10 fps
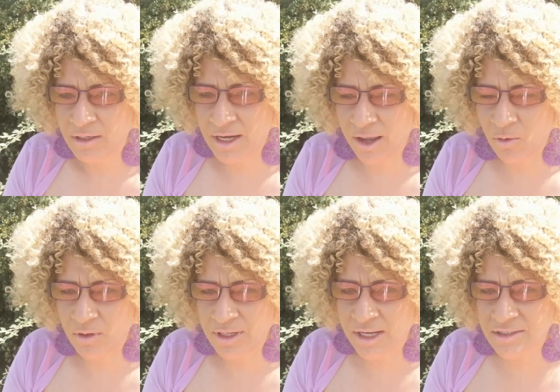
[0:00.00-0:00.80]
Now,
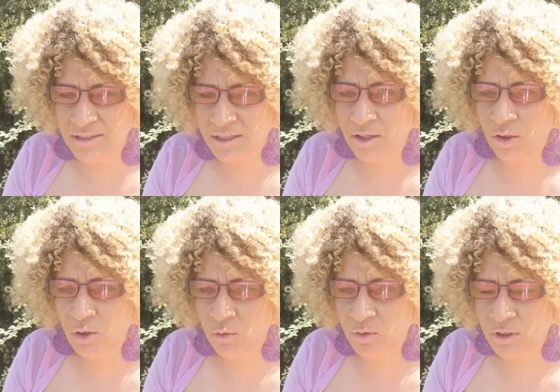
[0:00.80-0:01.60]
let's take a
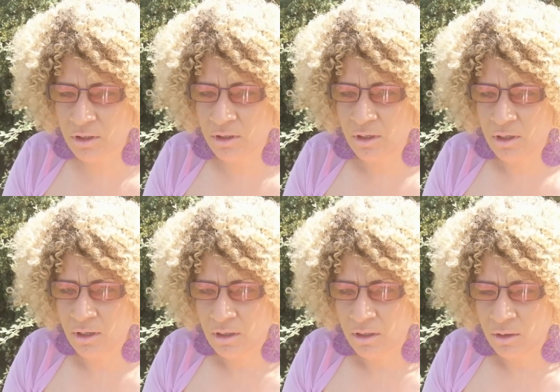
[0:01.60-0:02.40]
look
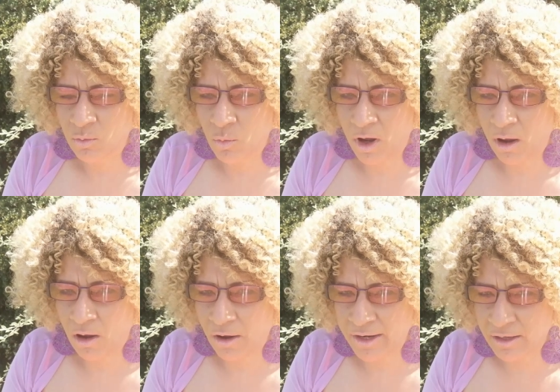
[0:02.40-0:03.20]

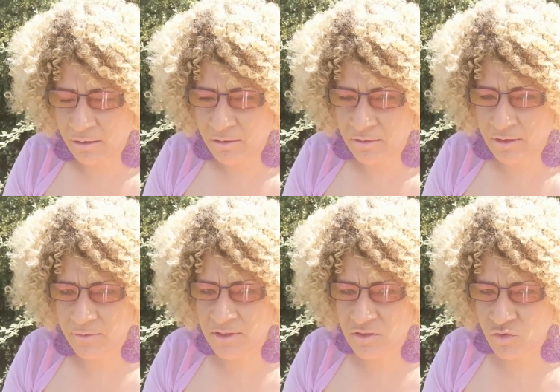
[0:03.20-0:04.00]
higher
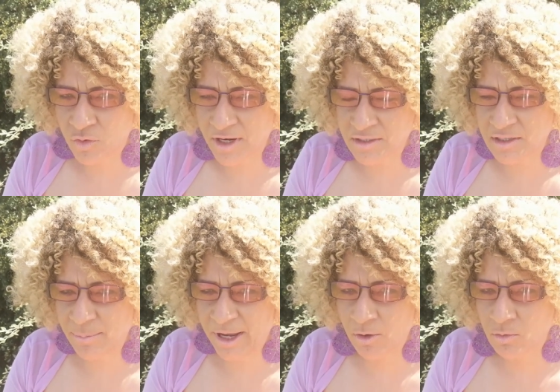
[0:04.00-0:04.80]
than the stress
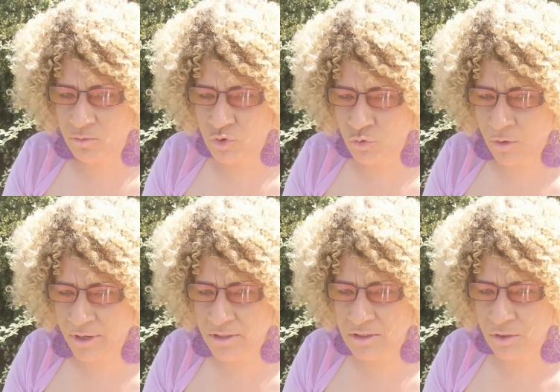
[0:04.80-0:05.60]
about
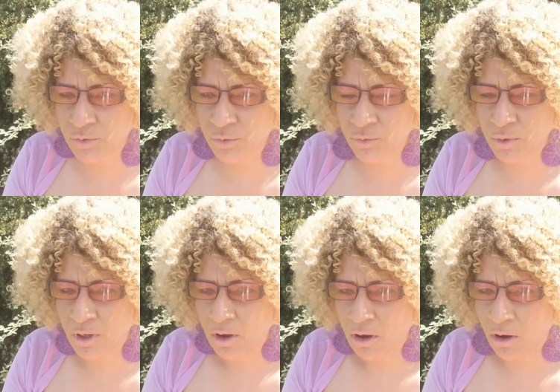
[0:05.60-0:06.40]
trying to
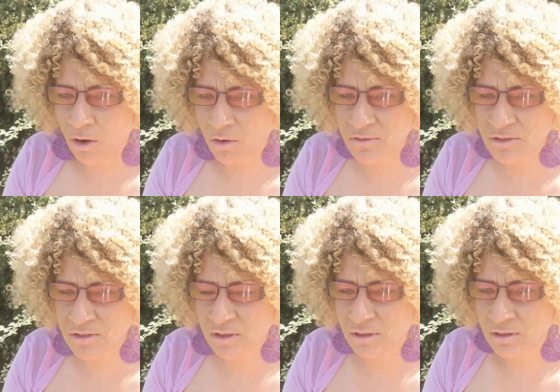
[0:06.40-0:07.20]

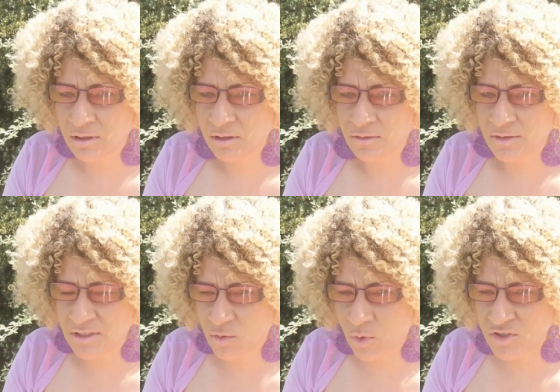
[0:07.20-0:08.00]
answer
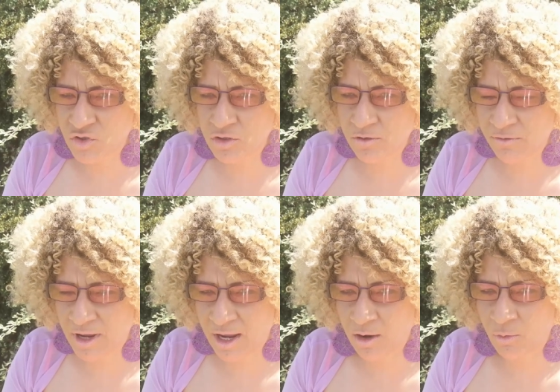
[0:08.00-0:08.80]
this question of
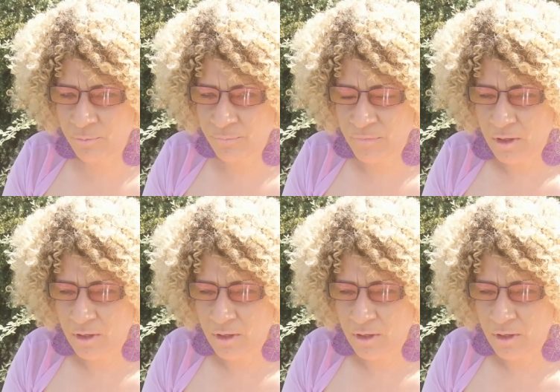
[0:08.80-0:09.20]
how.